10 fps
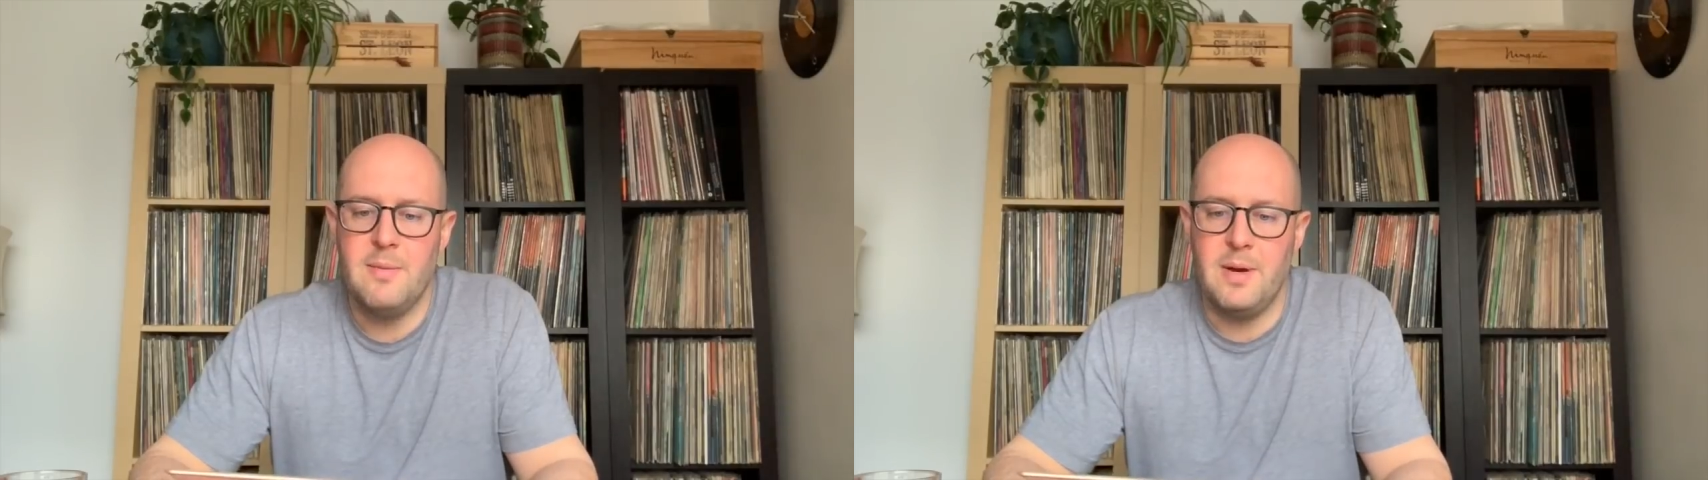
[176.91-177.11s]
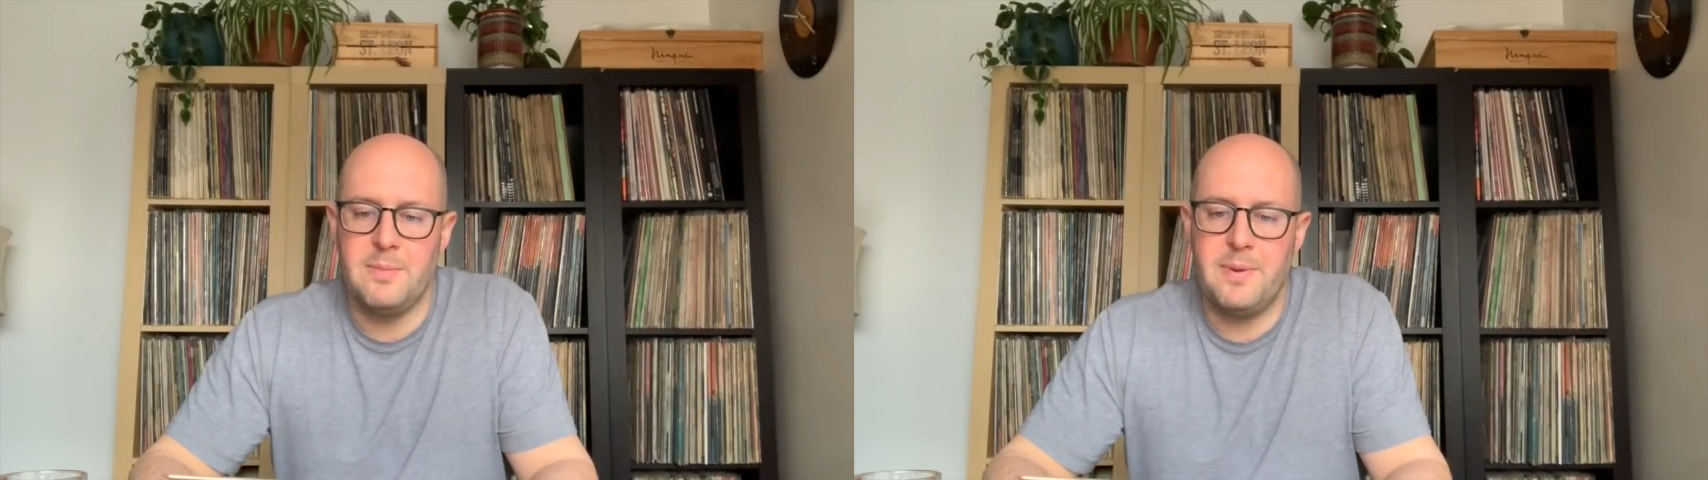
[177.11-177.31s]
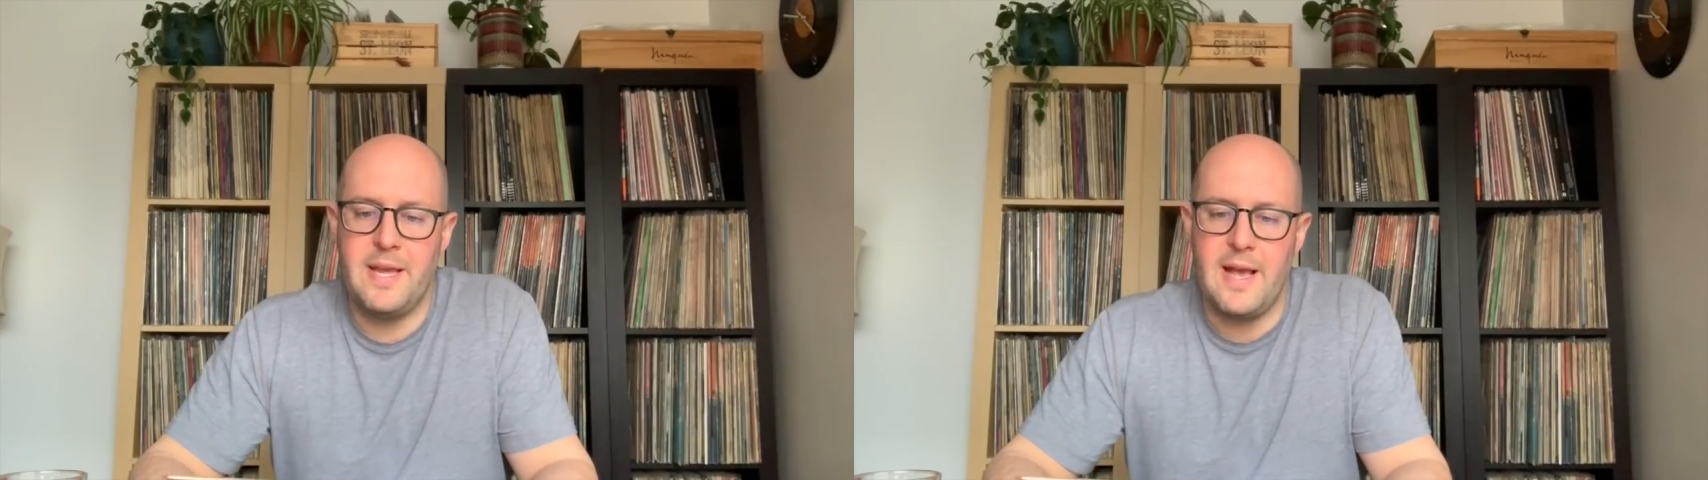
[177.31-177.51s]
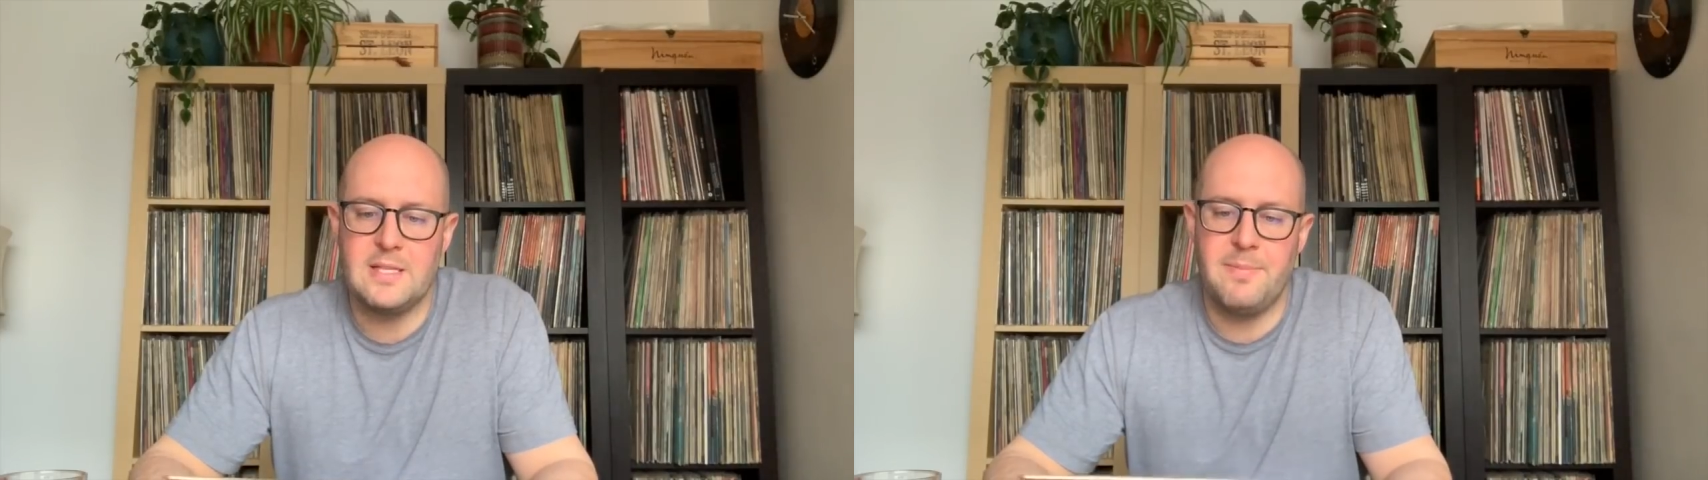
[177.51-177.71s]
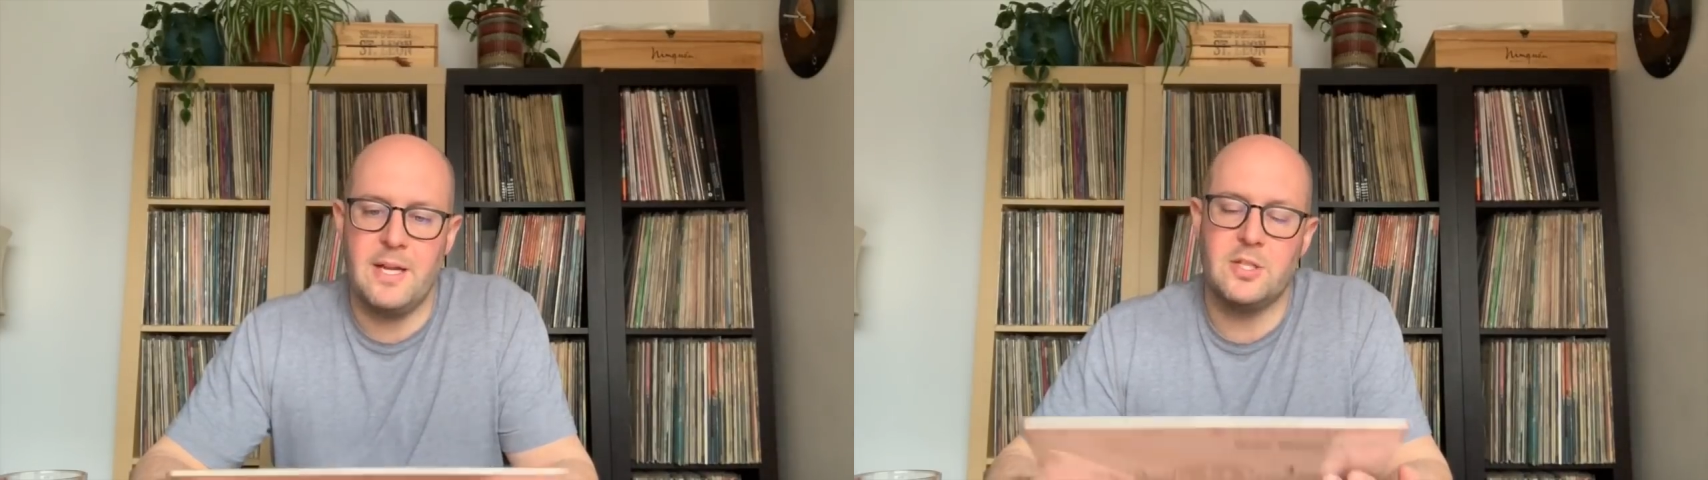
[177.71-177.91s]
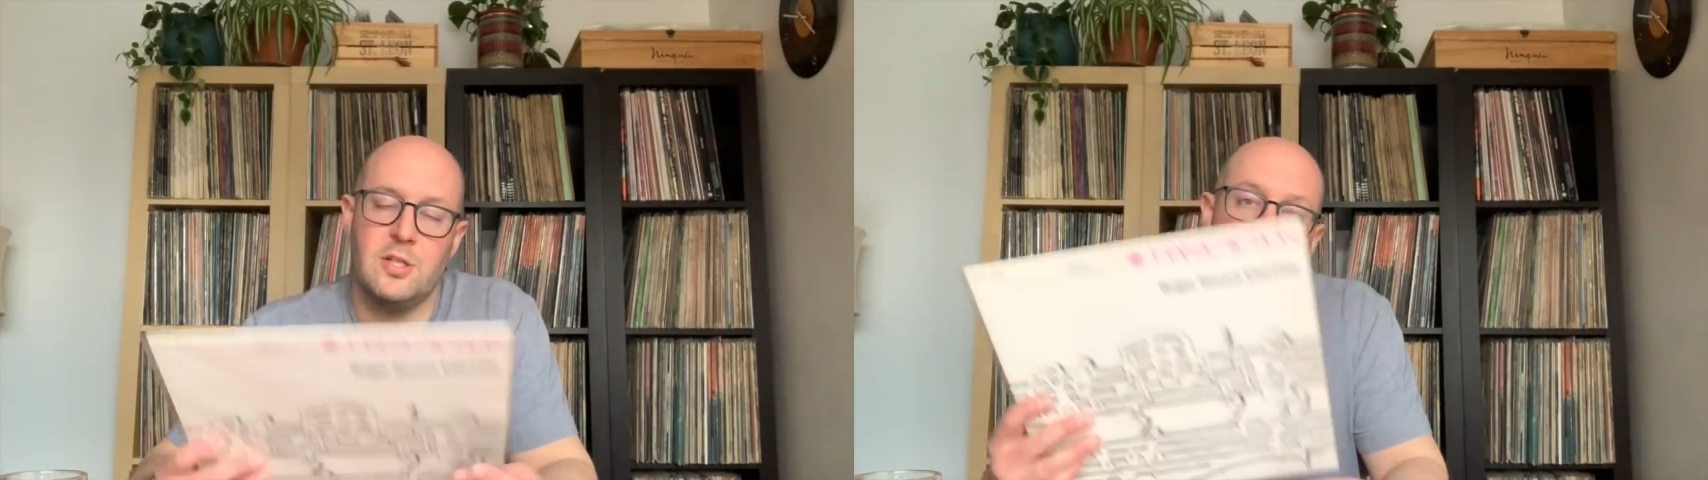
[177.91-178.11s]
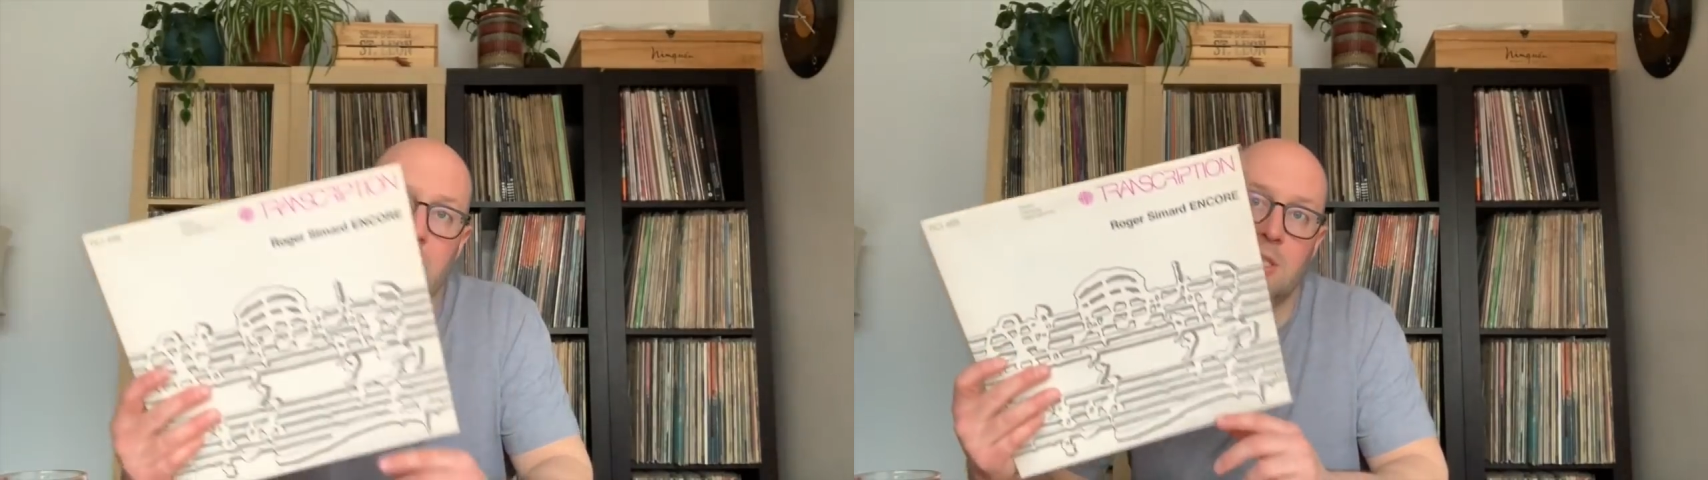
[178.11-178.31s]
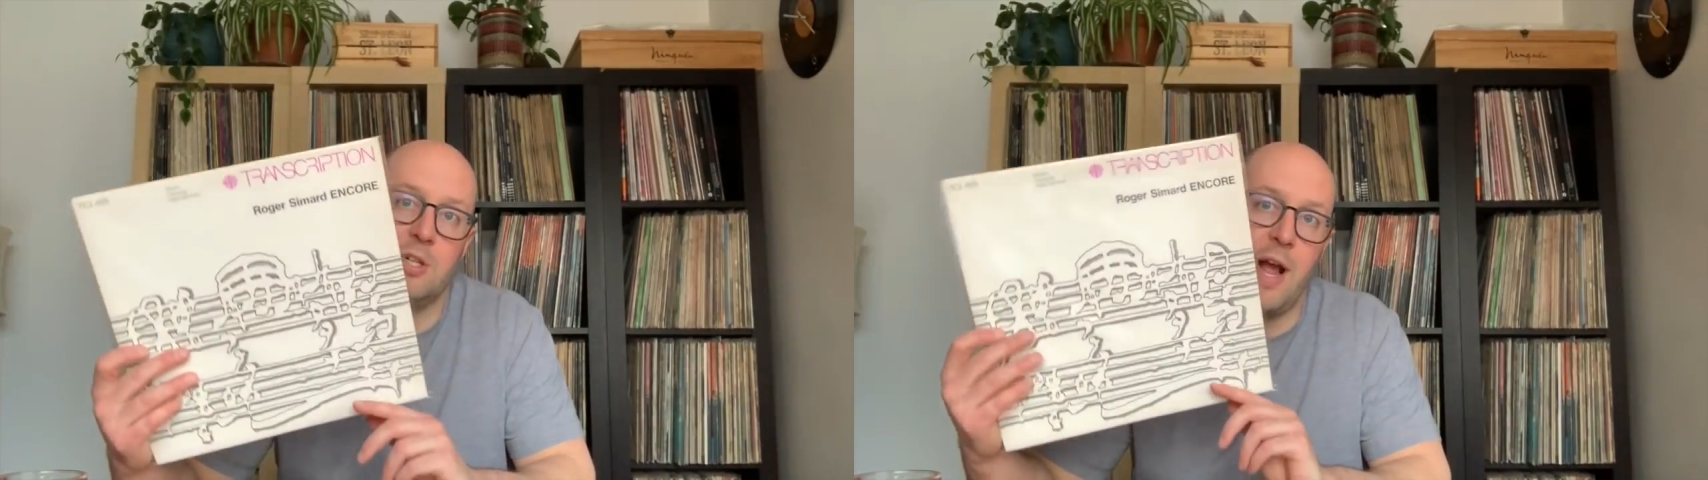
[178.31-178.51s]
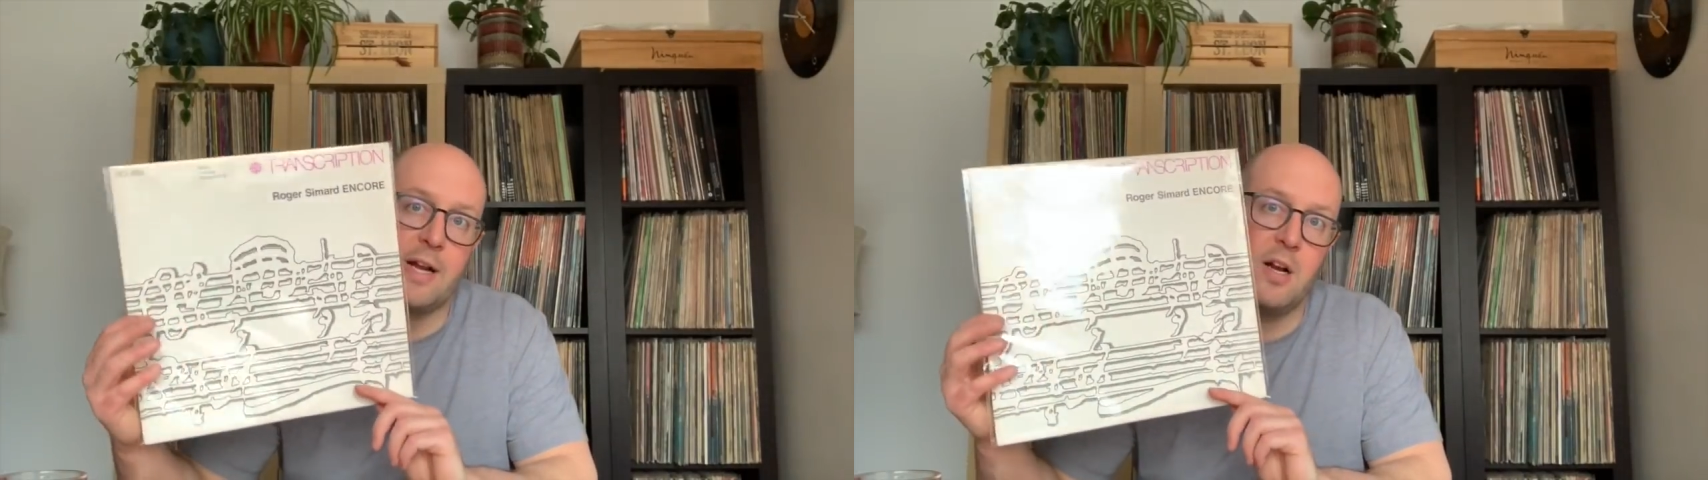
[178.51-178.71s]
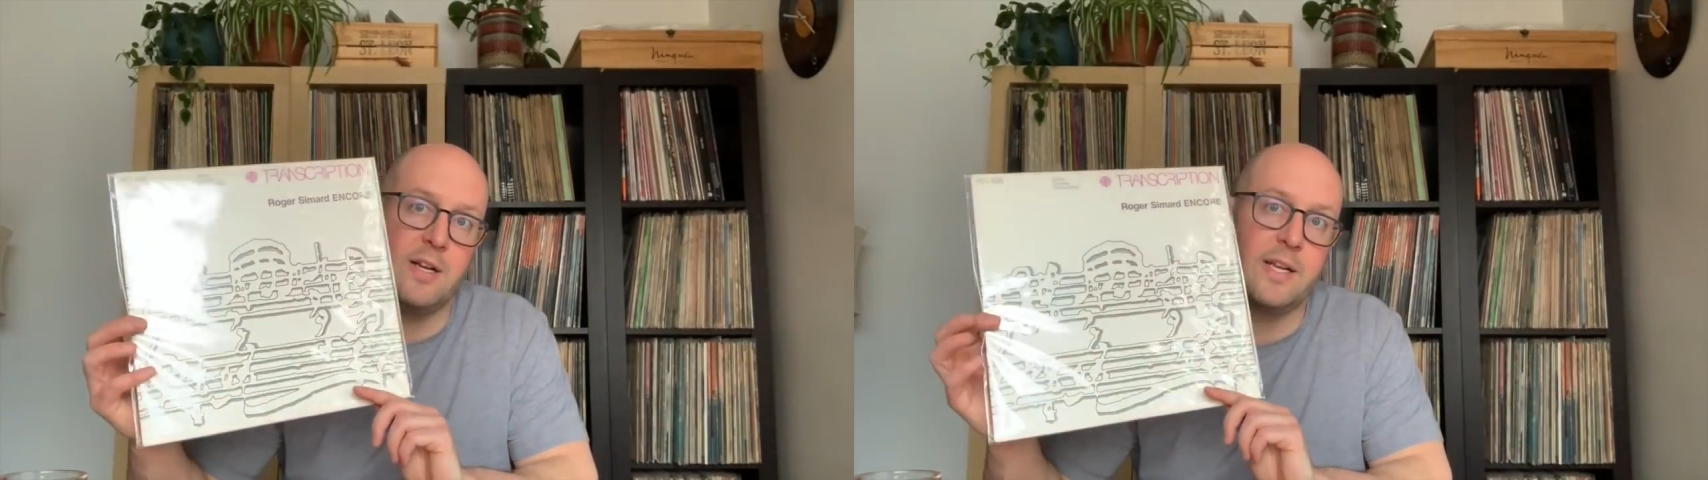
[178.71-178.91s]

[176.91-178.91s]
But PS Special is the track on